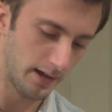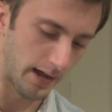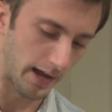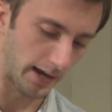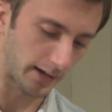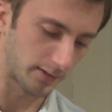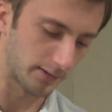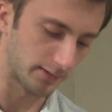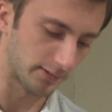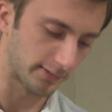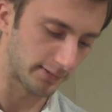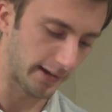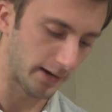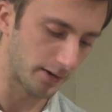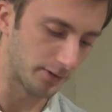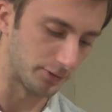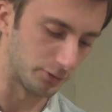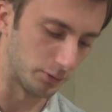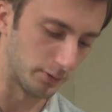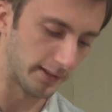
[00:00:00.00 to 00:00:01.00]
I couldn't say
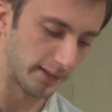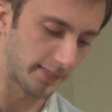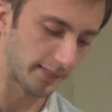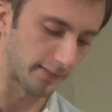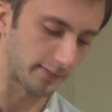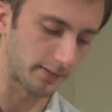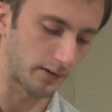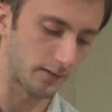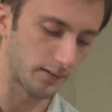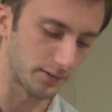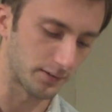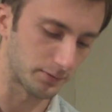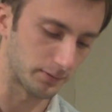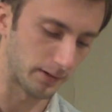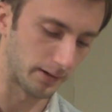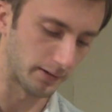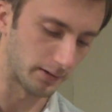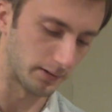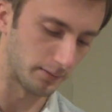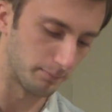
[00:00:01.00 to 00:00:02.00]
or do anything thoughtless
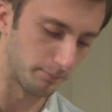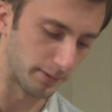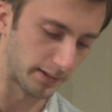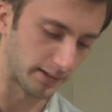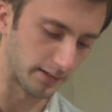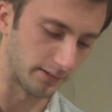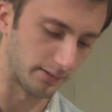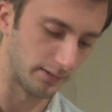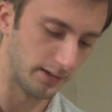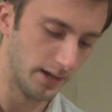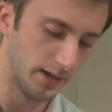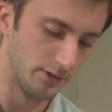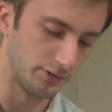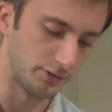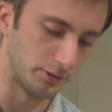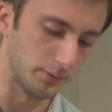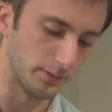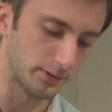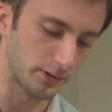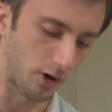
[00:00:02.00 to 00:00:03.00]
around her because
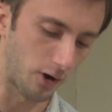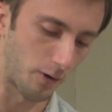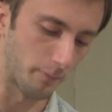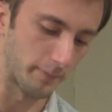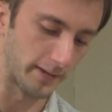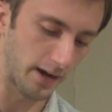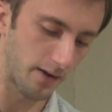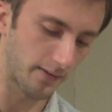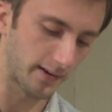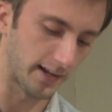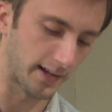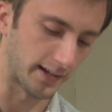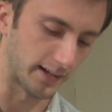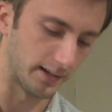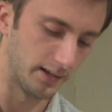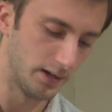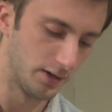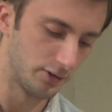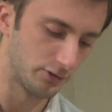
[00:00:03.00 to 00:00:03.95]
she would call me out on it.